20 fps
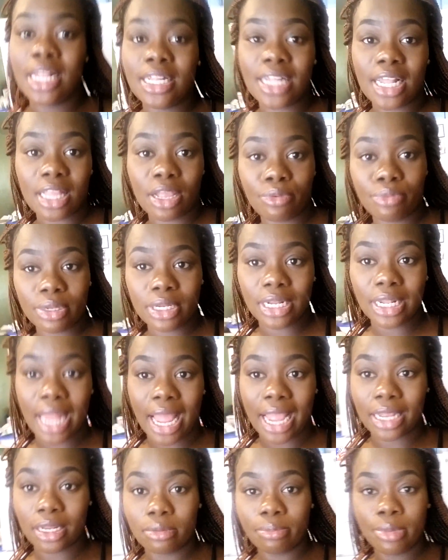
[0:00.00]
said they really
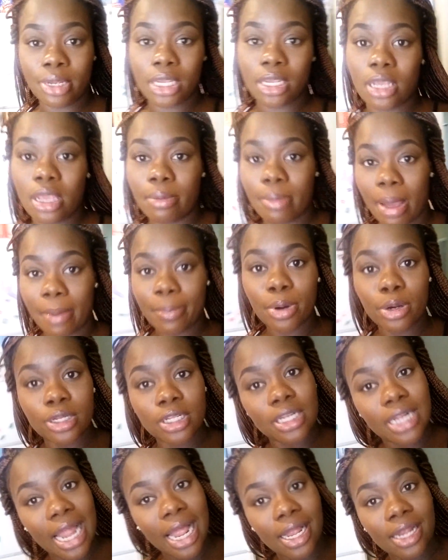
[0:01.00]
liked me and my
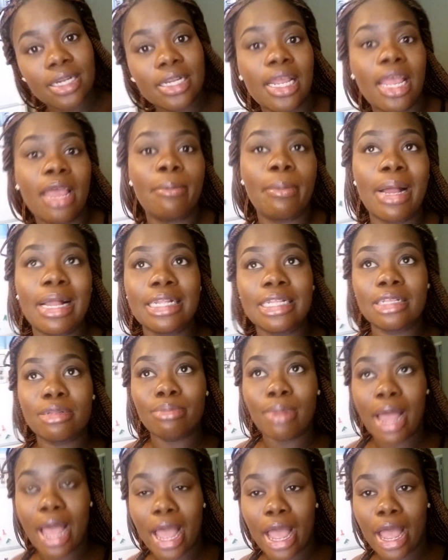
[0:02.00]
personality and my
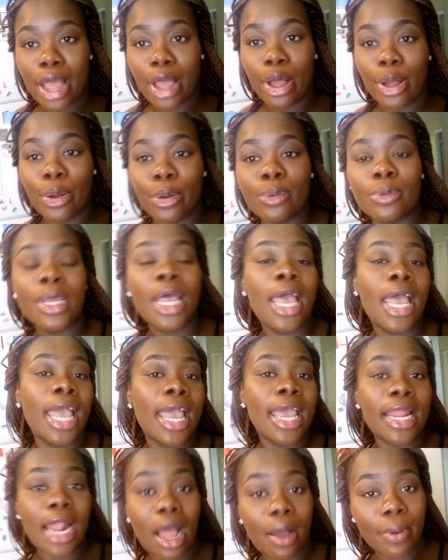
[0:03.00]
smile
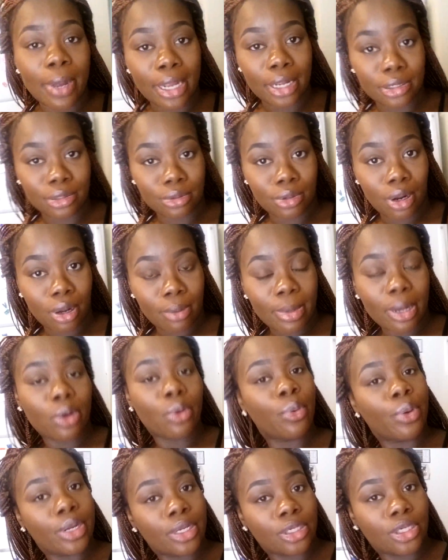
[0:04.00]
and how I answered all my
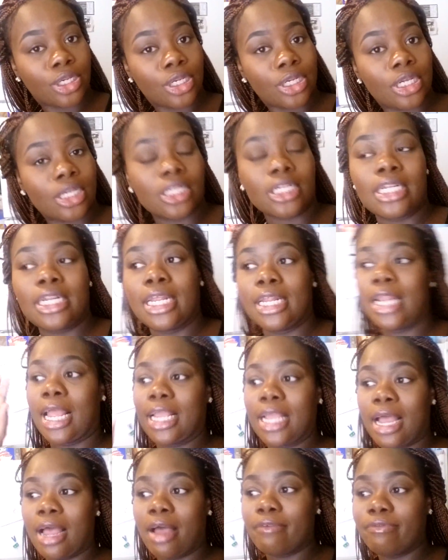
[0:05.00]
questions, and they
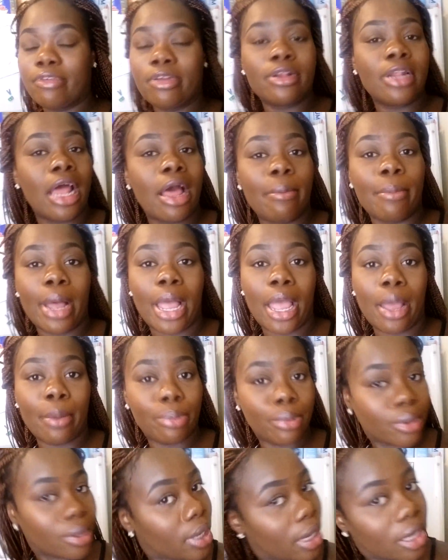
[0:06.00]
like how I filled out my
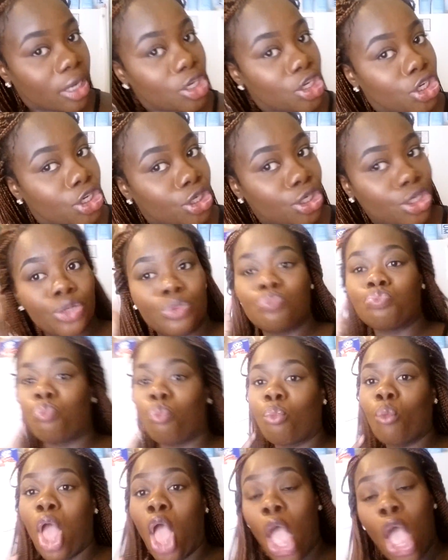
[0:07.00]
application.
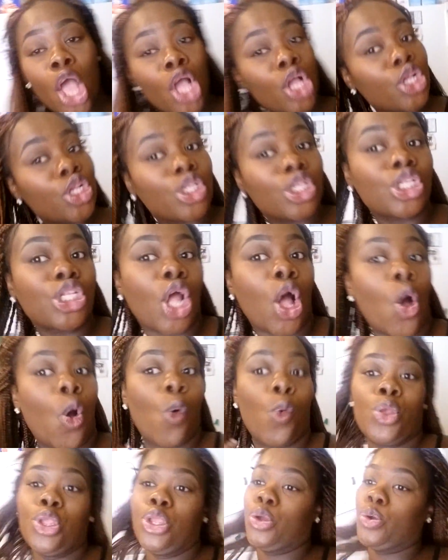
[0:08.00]

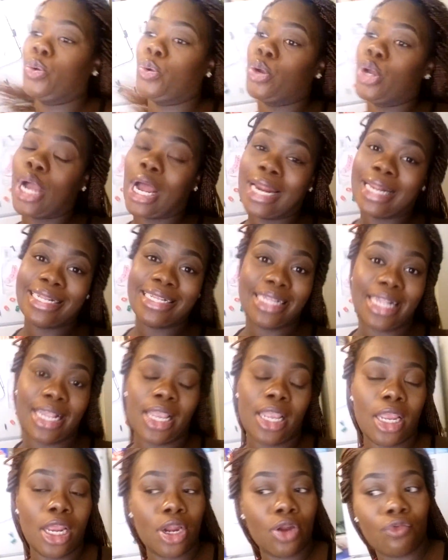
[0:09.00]
So your girl got a
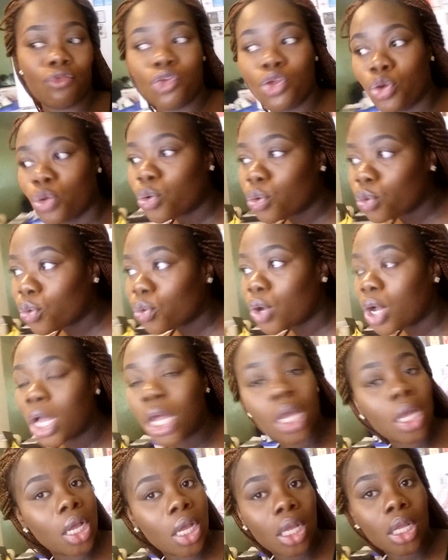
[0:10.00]
second interview.
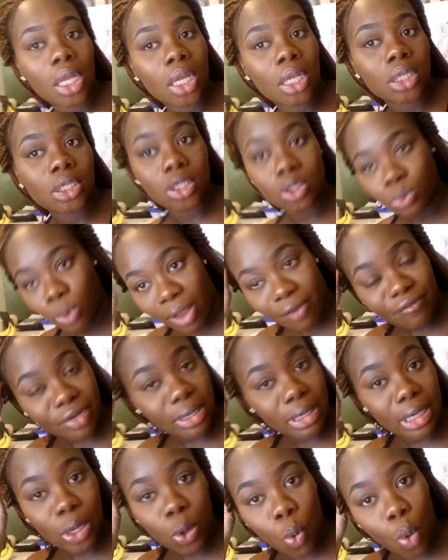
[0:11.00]
Just wait for
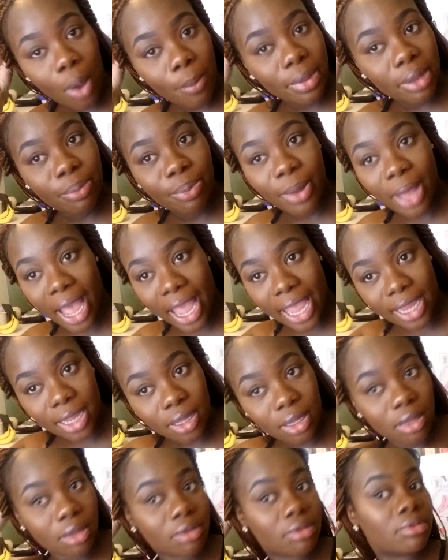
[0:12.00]
them to call me
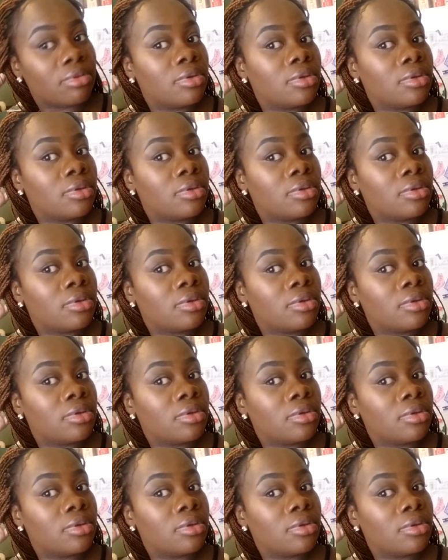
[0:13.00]
back.